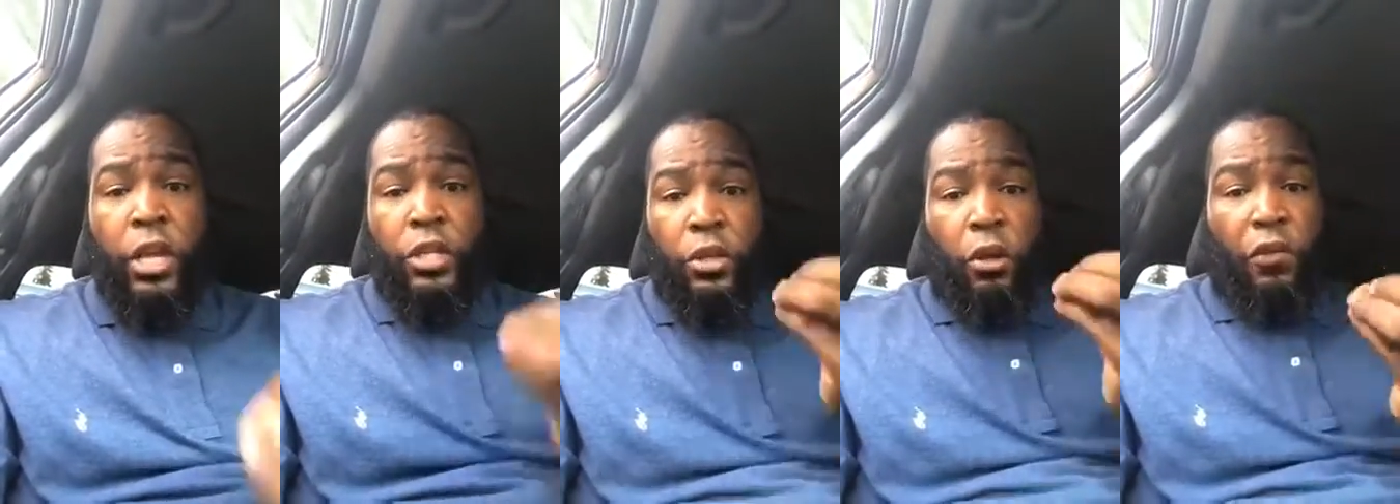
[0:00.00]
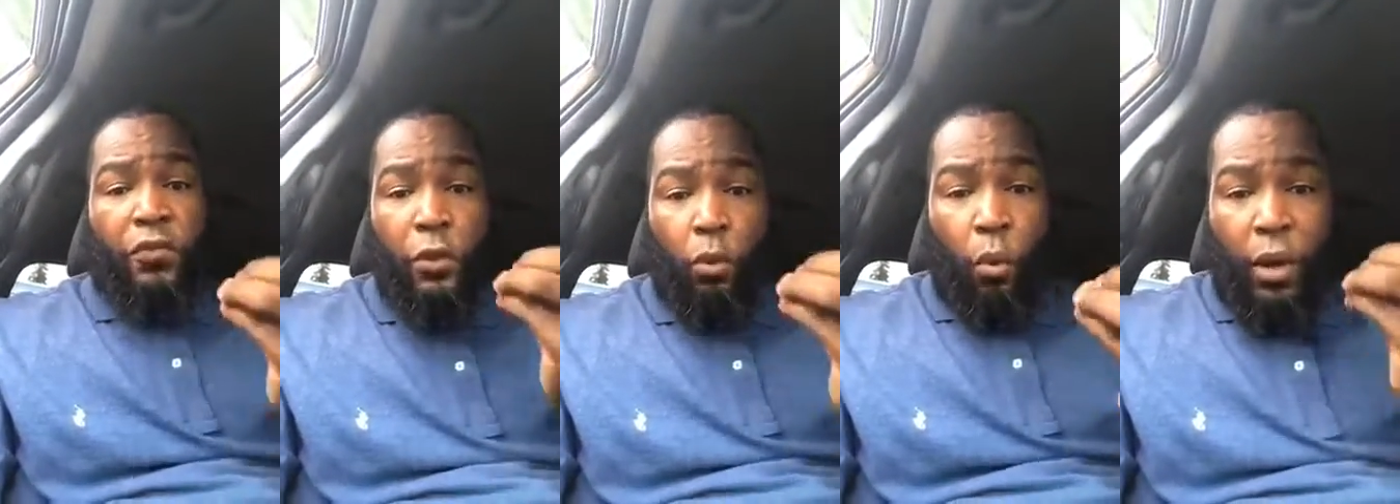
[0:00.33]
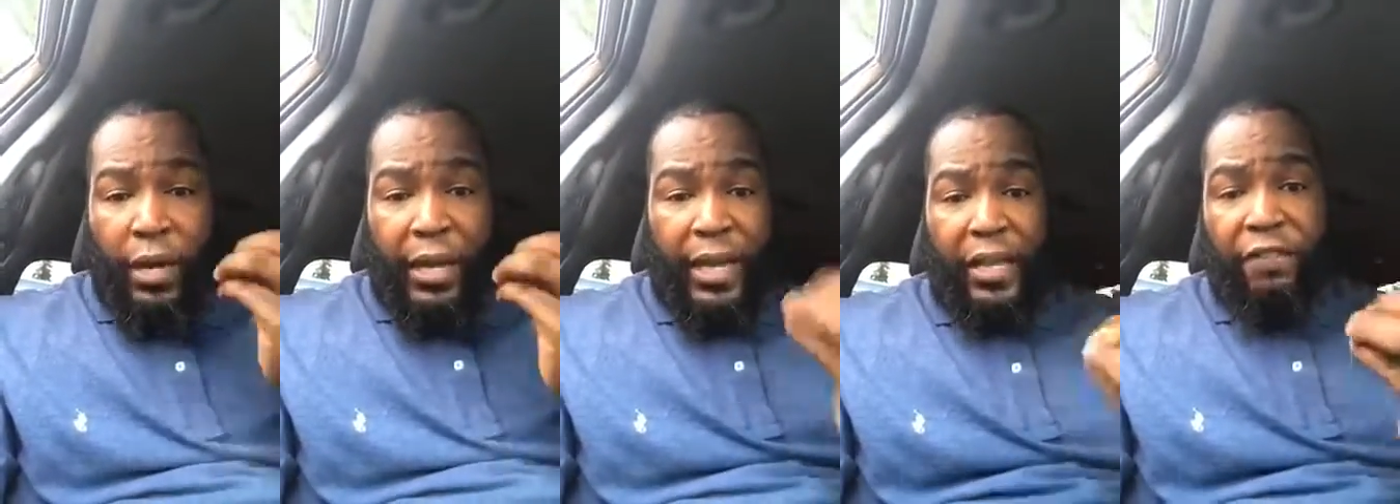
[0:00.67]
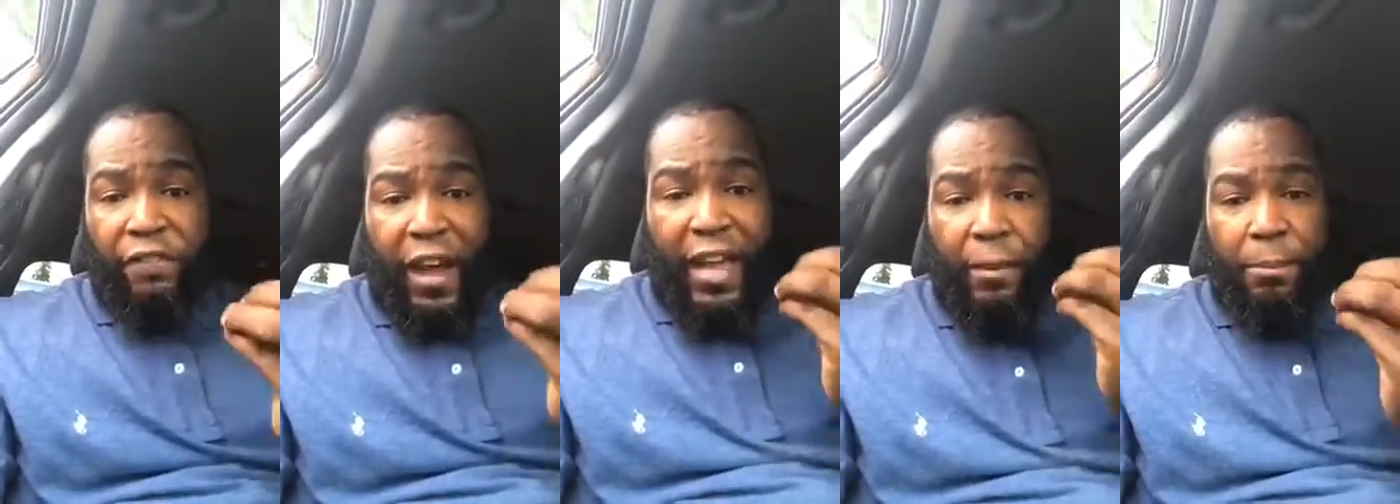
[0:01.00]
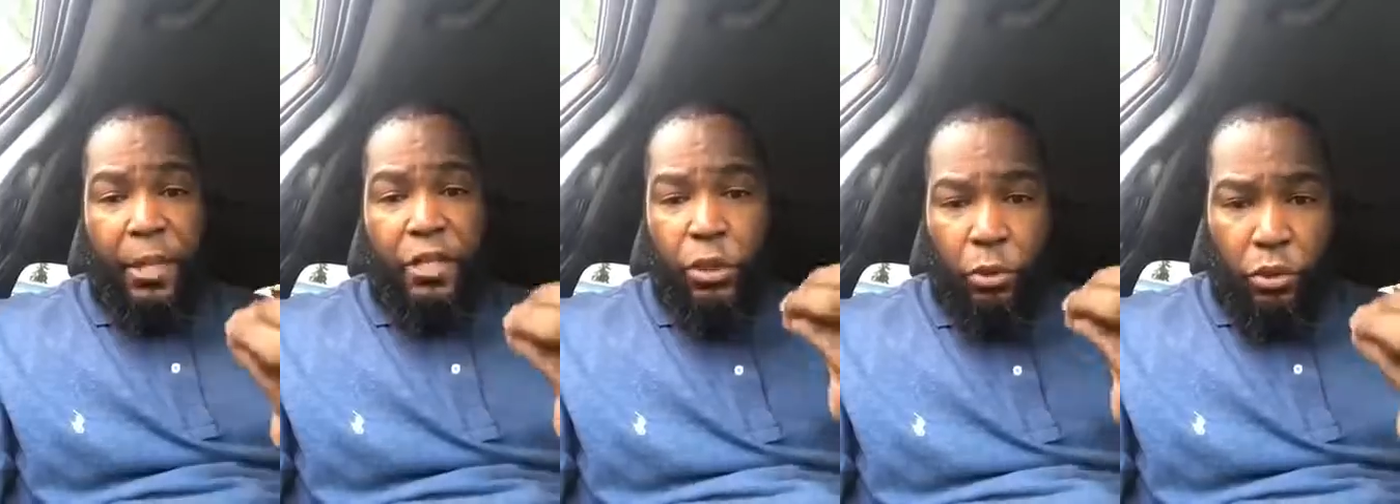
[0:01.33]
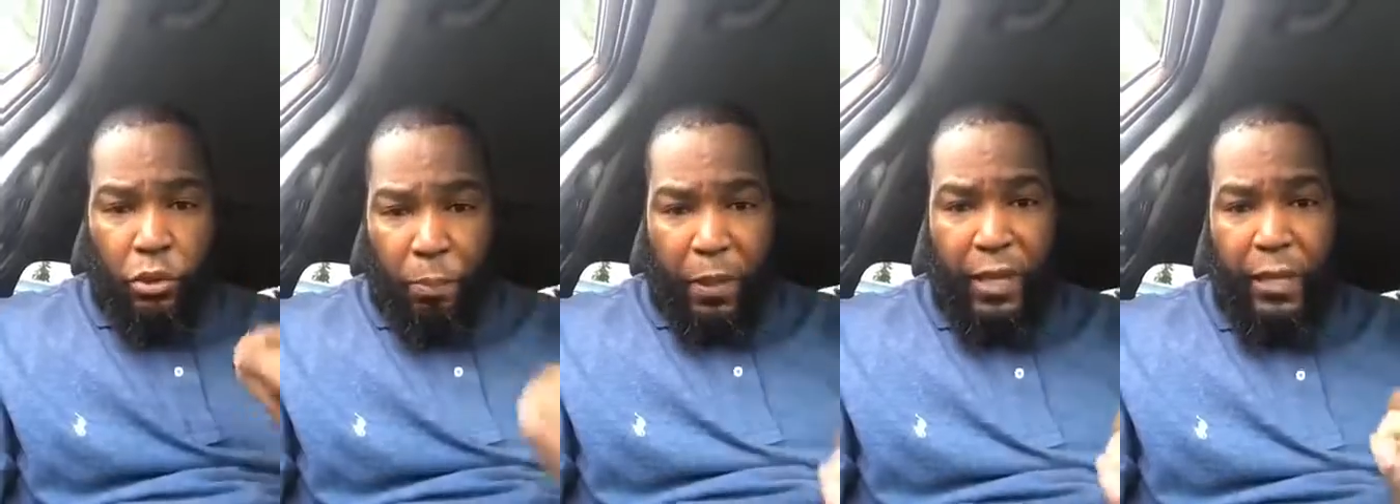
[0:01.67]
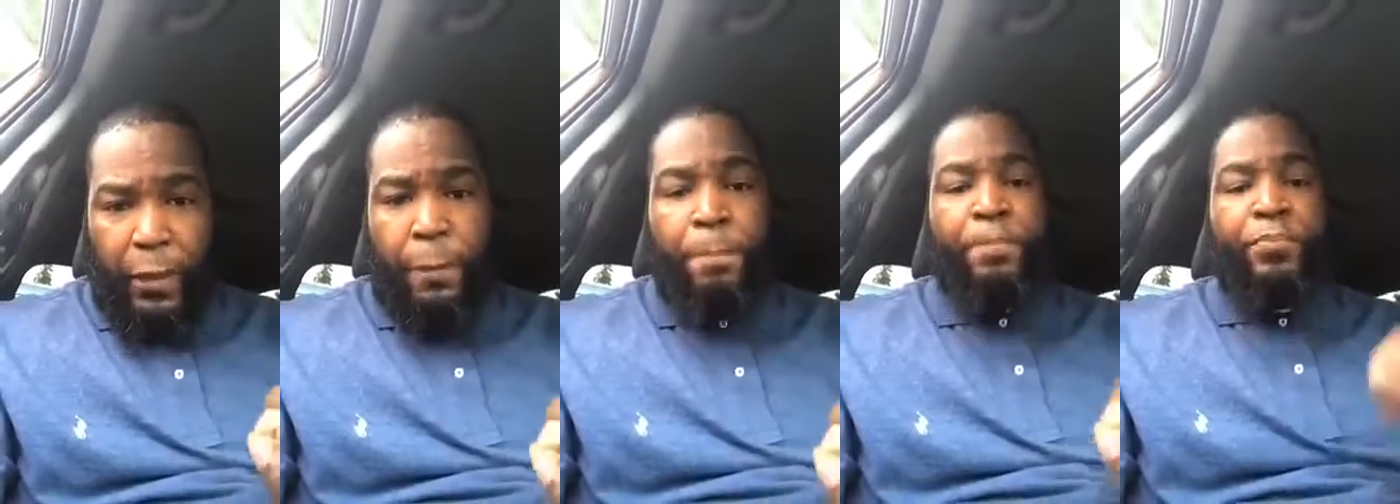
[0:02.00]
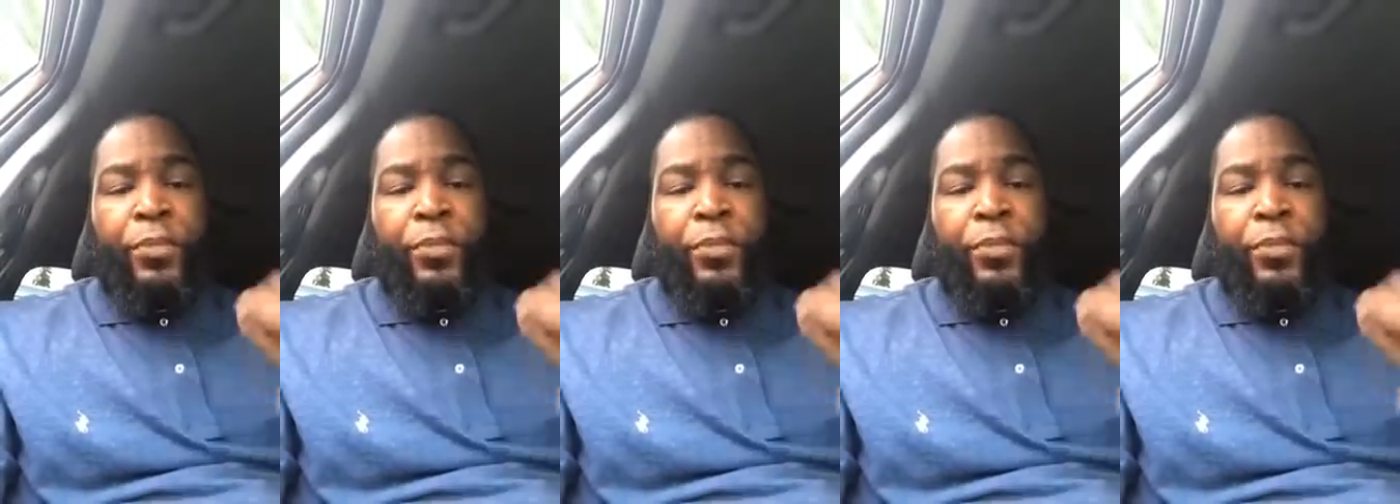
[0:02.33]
So if you want to invite me to speak,